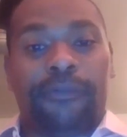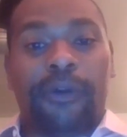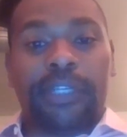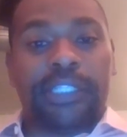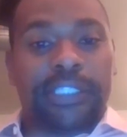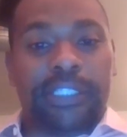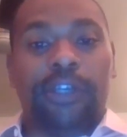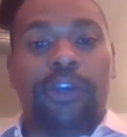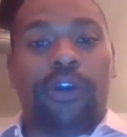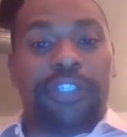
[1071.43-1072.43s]
focus
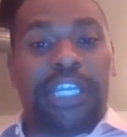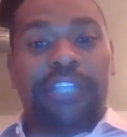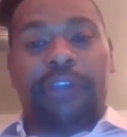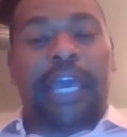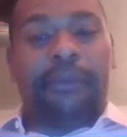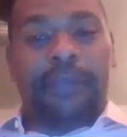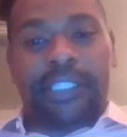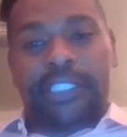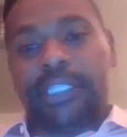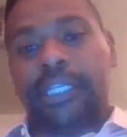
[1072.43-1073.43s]
or change your
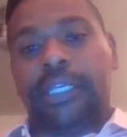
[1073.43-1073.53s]
habits,